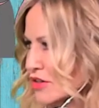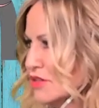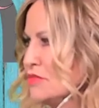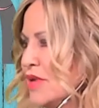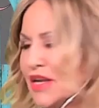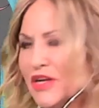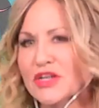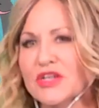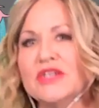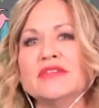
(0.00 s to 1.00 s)
is
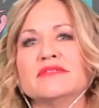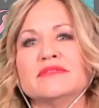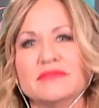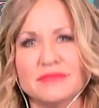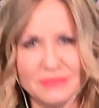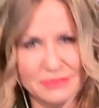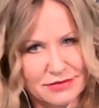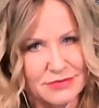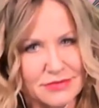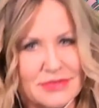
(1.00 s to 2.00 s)
better.
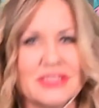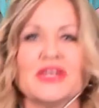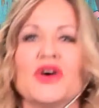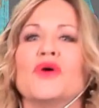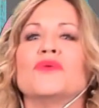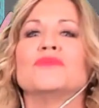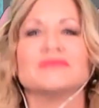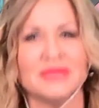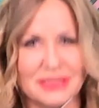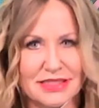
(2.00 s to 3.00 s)
So
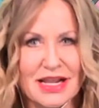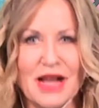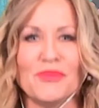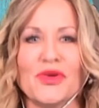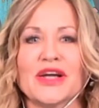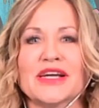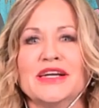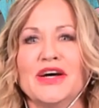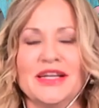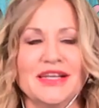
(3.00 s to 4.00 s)
I'm working
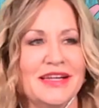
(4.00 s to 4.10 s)
on it.